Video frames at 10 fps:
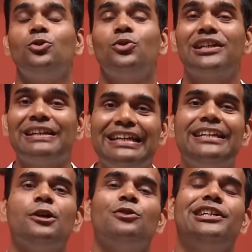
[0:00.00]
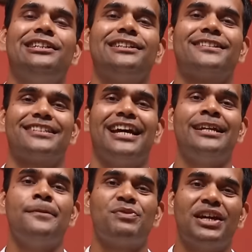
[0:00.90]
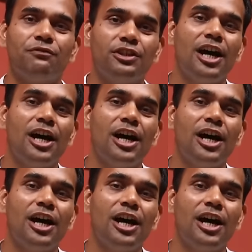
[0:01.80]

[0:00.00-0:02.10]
to clean our intestine. And